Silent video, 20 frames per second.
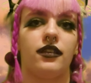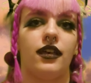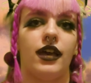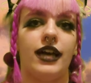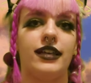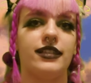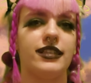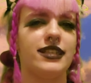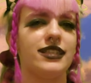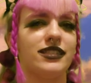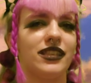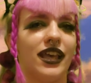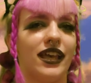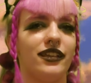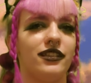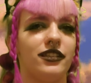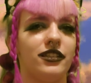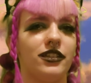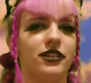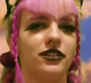As a
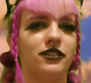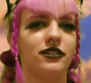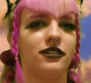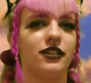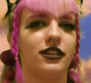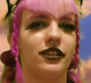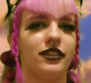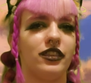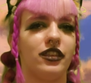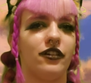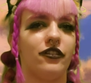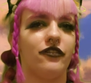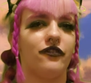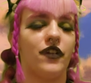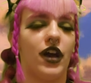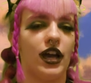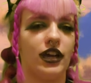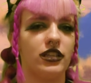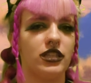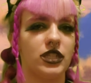side note, the
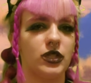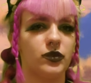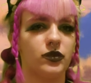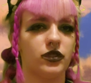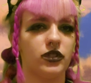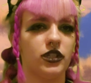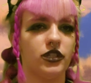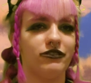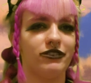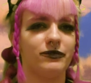fox squirrel